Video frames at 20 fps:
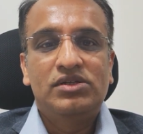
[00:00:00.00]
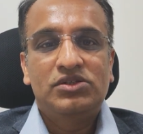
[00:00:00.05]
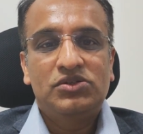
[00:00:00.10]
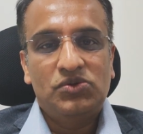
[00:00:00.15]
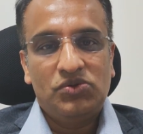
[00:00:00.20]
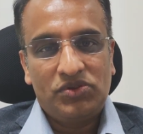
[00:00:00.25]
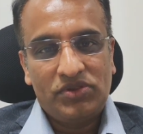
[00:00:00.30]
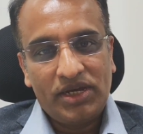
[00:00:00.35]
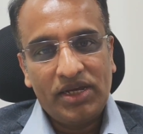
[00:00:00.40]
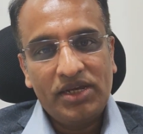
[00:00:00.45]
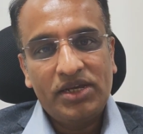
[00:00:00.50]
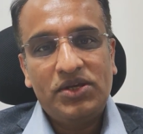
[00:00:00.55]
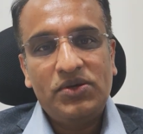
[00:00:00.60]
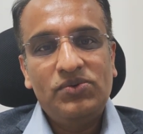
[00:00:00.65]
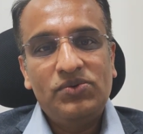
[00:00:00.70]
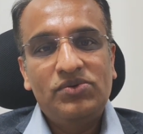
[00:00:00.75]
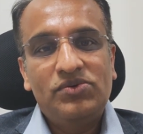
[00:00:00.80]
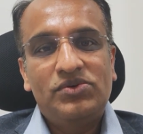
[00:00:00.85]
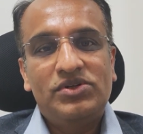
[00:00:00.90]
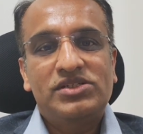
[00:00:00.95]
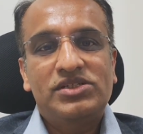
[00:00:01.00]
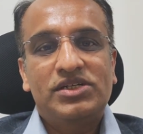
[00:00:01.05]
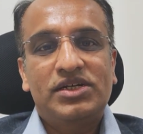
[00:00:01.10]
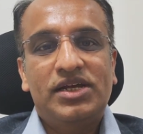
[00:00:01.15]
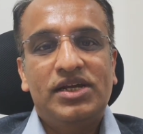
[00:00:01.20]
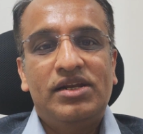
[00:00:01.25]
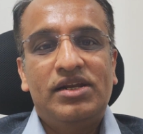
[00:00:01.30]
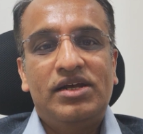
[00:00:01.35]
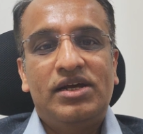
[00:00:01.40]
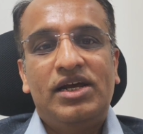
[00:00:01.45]
So thank you once
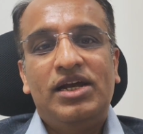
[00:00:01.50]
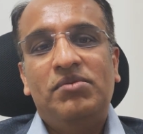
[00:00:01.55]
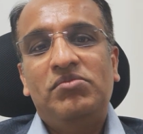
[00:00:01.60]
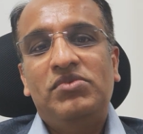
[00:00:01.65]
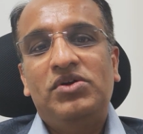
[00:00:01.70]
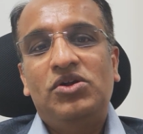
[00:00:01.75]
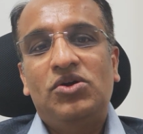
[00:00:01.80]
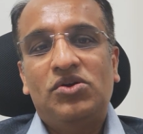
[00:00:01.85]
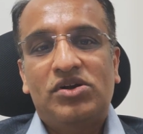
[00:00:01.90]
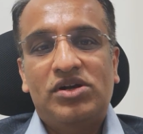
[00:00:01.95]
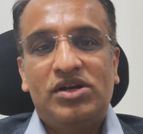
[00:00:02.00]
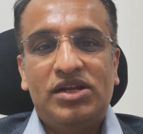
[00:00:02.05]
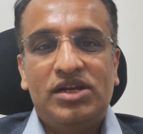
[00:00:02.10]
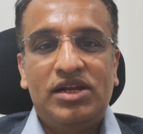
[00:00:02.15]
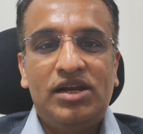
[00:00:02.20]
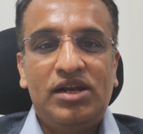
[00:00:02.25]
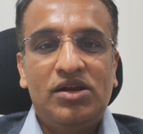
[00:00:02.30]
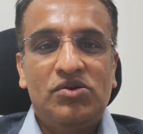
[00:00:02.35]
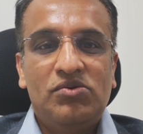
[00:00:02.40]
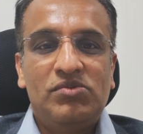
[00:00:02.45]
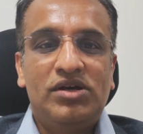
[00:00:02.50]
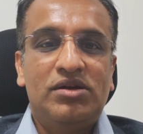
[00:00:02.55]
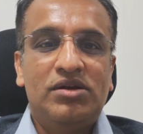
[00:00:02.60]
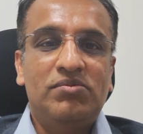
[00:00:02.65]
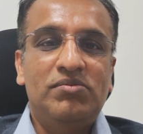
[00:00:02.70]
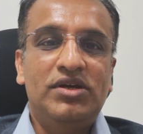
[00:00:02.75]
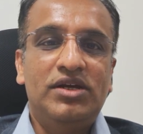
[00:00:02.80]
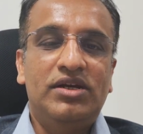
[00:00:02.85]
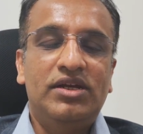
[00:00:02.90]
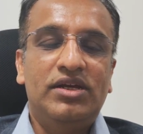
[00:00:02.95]
again. I am Dr. Anil Kumar
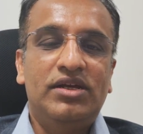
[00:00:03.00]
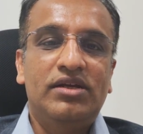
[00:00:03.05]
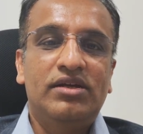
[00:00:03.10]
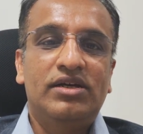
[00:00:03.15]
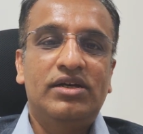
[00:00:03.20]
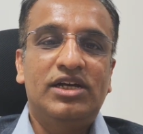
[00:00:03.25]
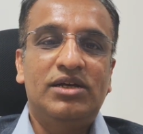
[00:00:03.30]
B.T.